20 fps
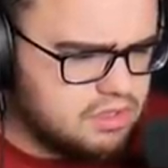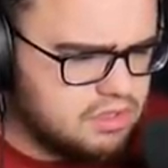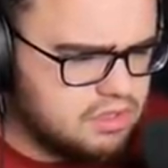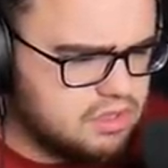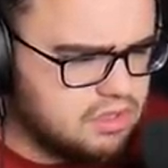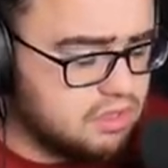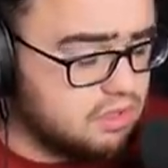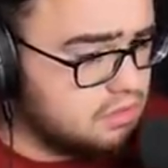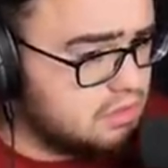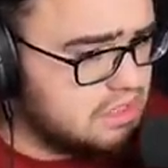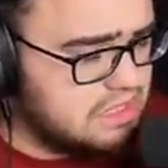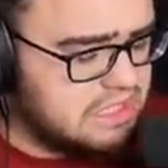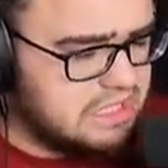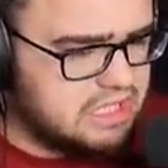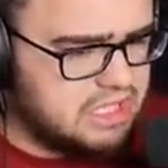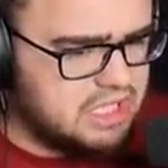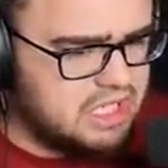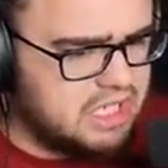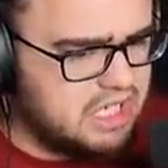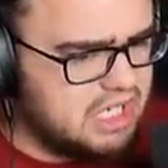Oh,
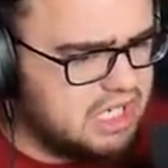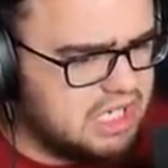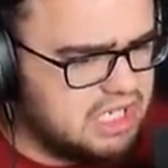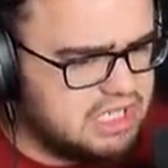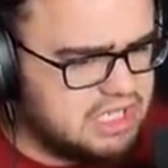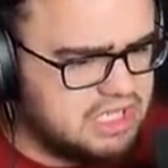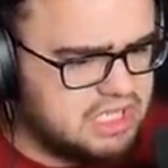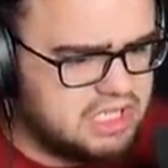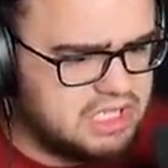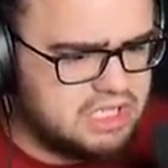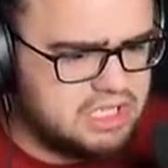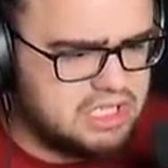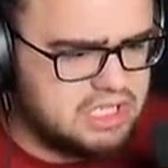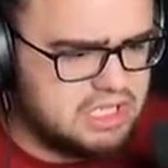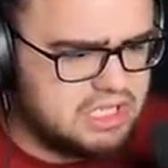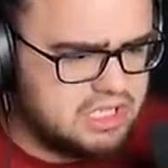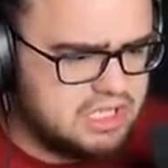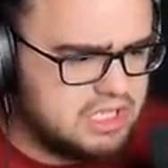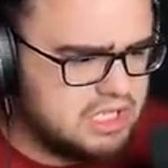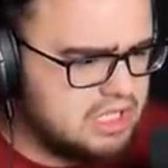God.
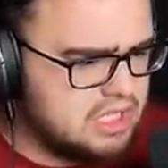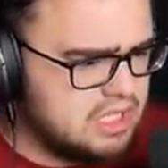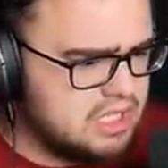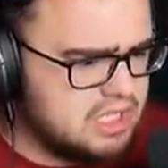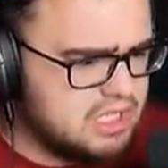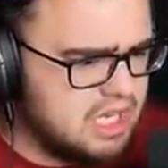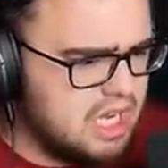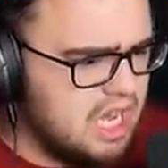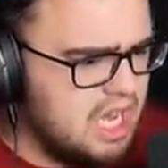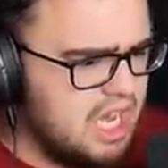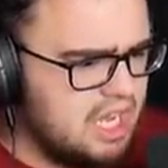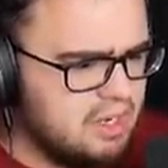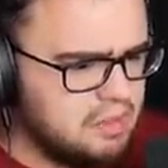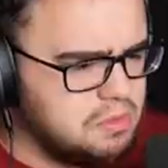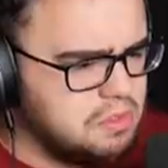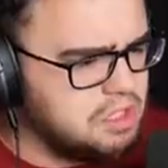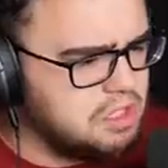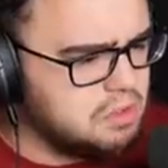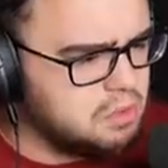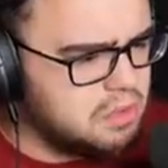I
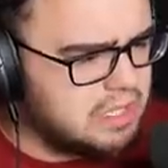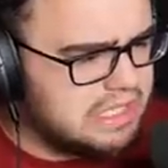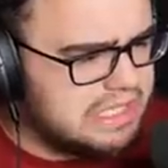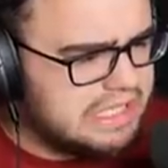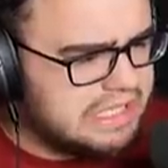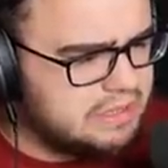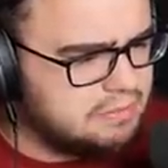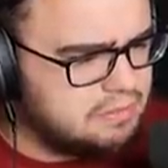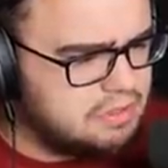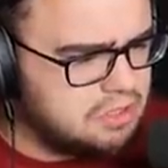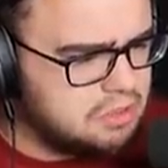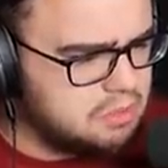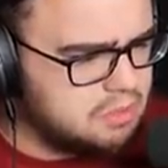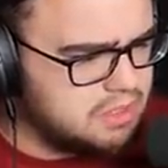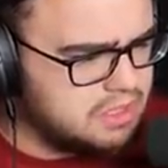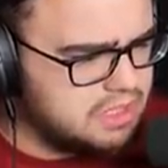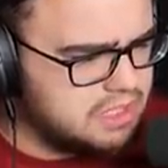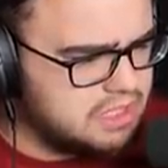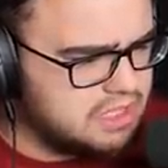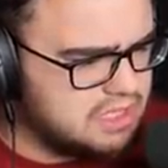don't know why I'm
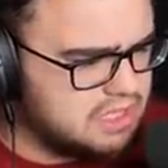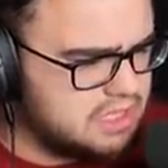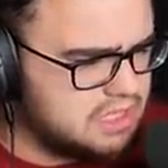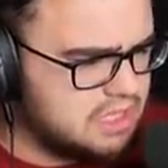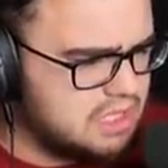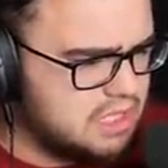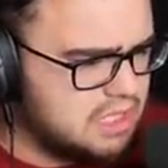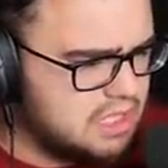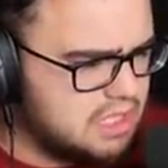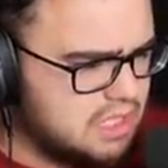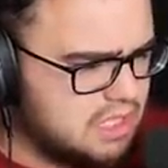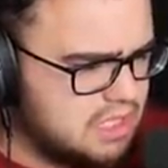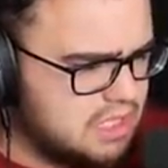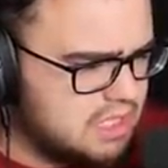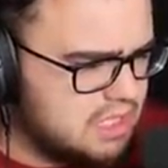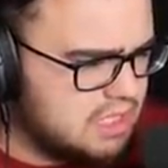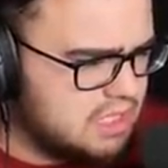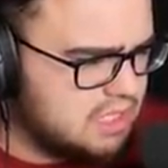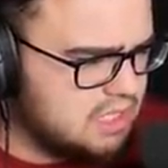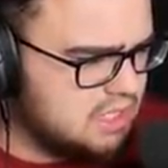doing this.
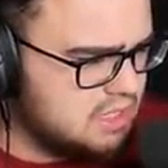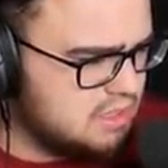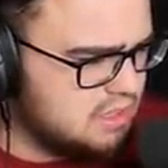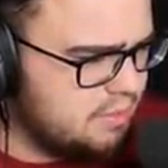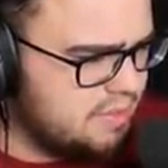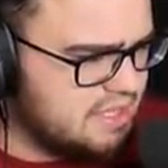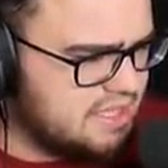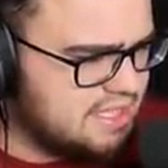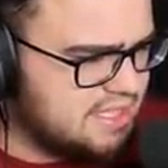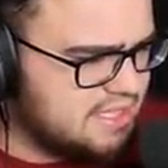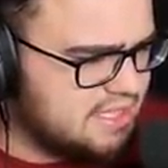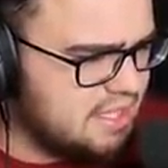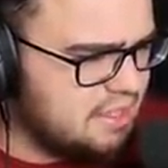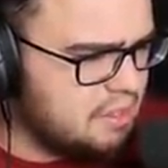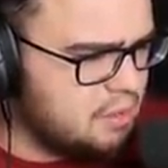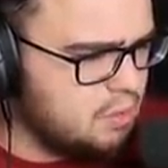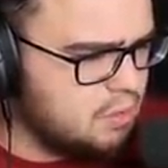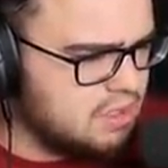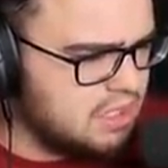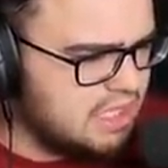Here, let me
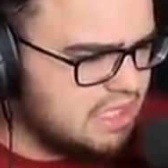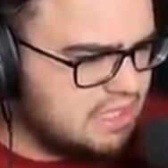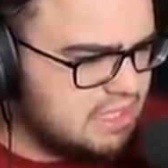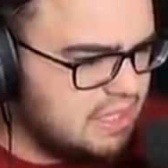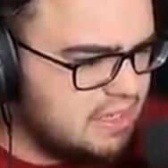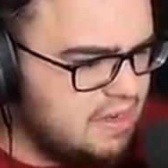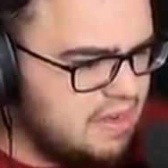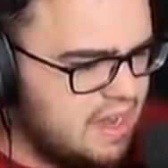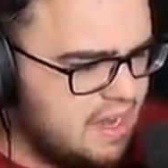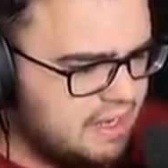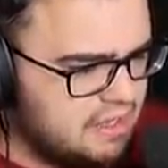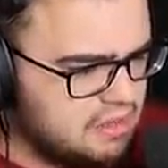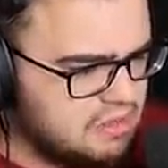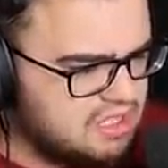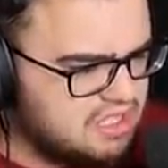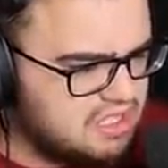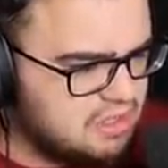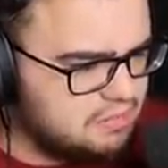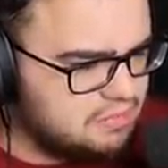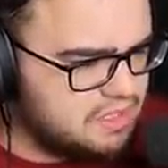stick you in like the neck or
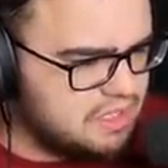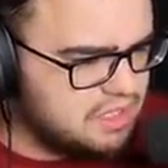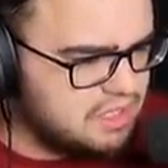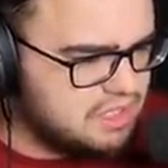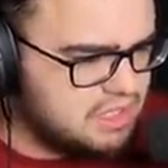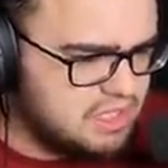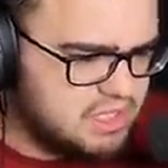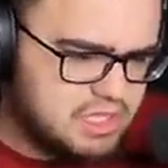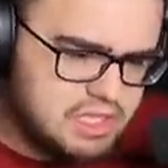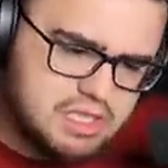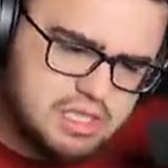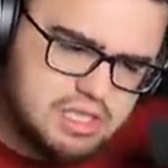something.